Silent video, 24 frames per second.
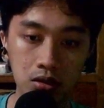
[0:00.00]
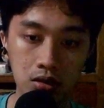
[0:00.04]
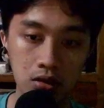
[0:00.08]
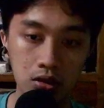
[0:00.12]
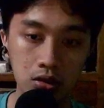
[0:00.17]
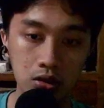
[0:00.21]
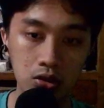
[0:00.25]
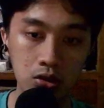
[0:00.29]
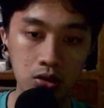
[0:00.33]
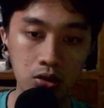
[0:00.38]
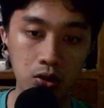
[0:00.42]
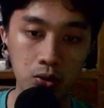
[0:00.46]

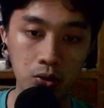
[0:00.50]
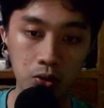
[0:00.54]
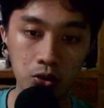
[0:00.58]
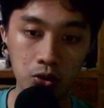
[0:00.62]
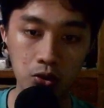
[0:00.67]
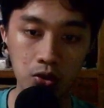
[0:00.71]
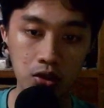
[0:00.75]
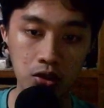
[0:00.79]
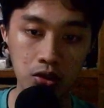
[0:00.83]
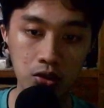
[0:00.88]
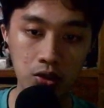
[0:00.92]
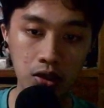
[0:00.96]
so you
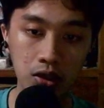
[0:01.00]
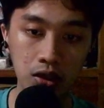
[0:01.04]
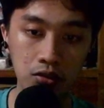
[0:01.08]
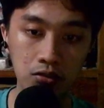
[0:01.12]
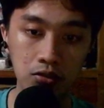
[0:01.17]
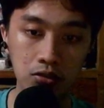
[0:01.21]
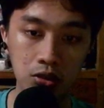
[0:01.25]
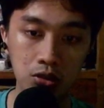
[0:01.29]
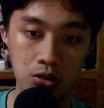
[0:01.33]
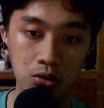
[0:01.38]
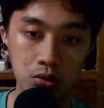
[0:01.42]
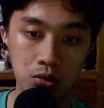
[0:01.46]
need to
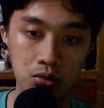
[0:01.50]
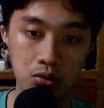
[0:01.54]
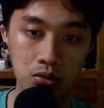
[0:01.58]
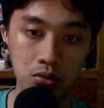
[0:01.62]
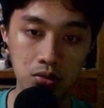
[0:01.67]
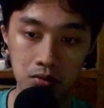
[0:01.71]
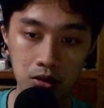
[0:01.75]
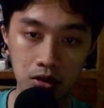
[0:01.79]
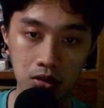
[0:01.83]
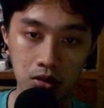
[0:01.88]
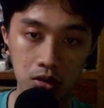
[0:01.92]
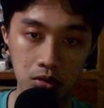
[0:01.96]
have two
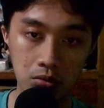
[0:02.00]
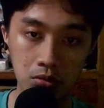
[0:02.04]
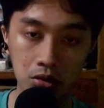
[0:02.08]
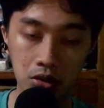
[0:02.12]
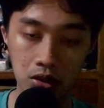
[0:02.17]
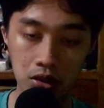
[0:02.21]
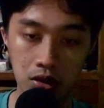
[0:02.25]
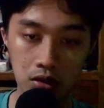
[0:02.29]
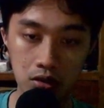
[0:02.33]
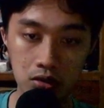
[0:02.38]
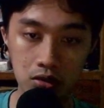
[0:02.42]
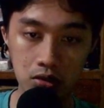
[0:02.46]
lumber
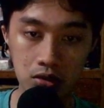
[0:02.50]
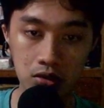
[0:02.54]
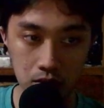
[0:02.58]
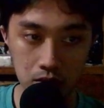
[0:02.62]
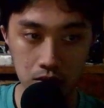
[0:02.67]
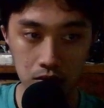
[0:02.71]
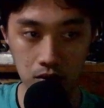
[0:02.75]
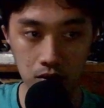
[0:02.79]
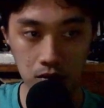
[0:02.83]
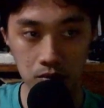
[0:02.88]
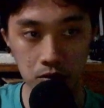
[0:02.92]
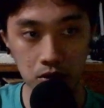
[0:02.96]
yards.
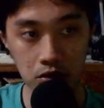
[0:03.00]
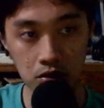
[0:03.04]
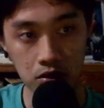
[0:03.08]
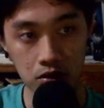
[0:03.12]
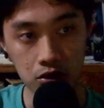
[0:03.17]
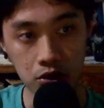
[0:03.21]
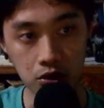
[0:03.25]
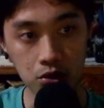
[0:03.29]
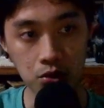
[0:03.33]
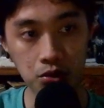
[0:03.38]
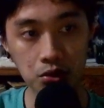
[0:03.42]
So I'm just gonna show you